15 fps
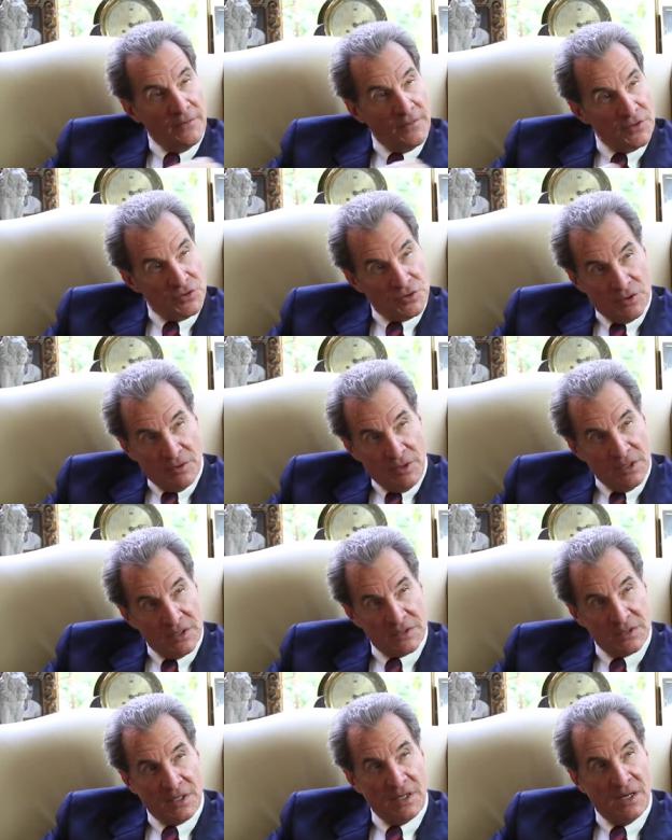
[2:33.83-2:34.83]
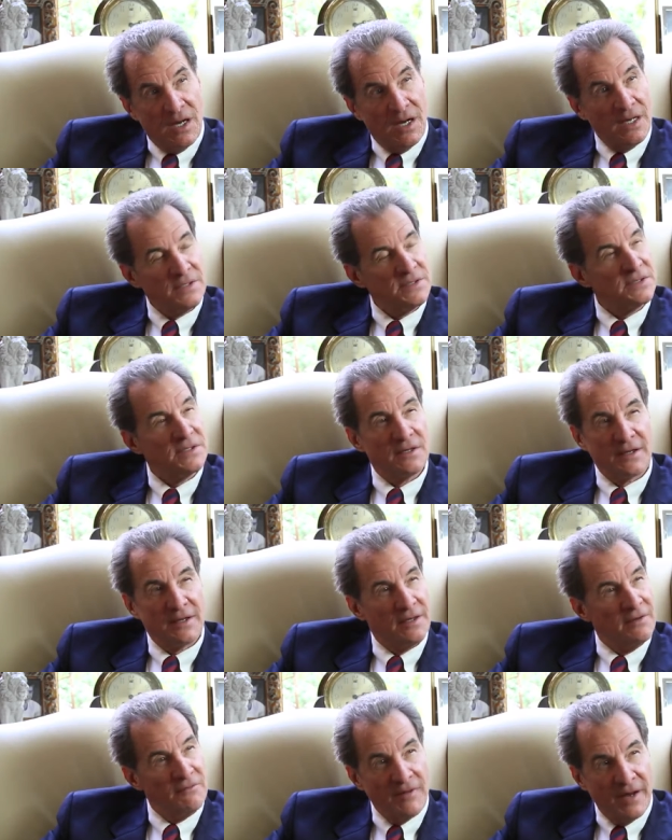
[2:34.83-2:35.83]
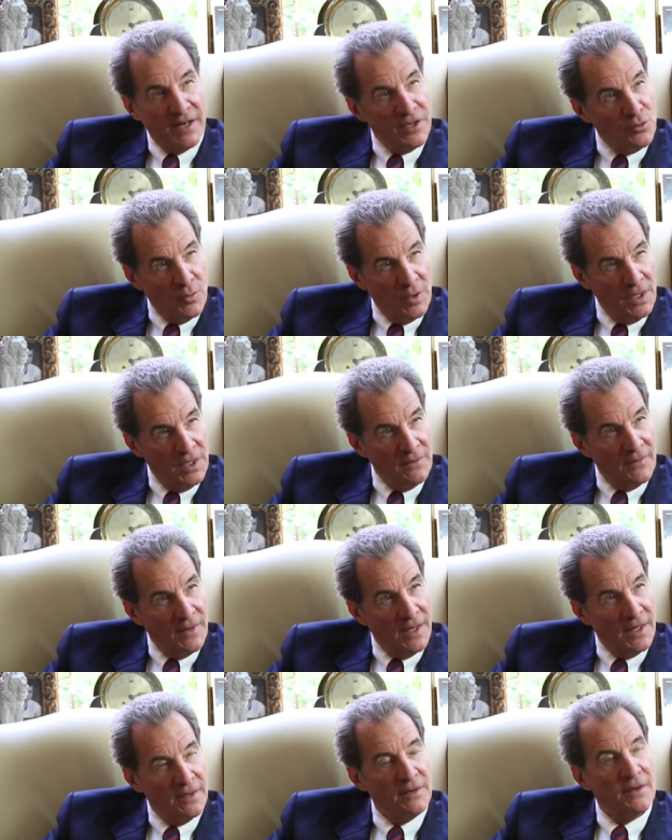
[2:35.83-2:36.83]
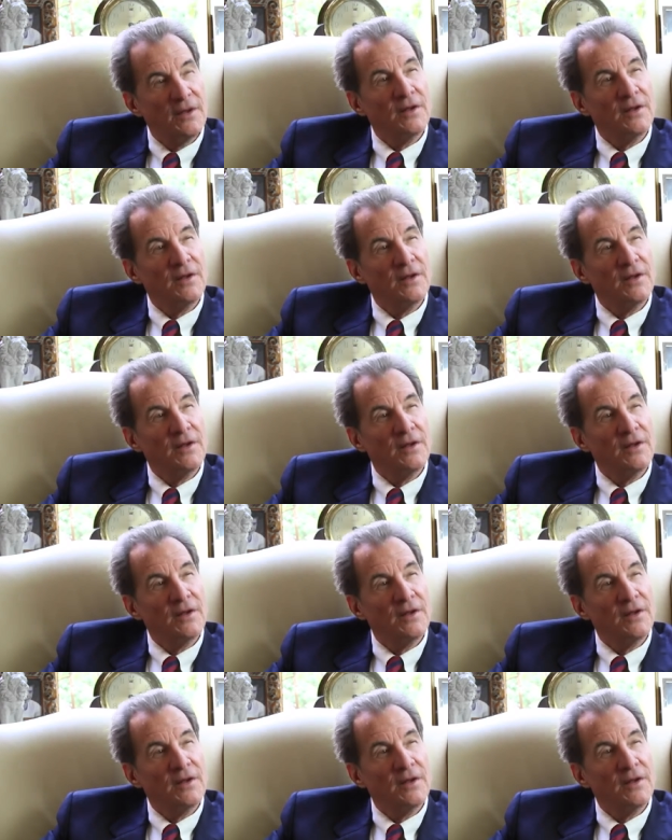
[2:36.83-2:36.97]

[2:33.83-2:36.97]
The jury is constantly evaluating that,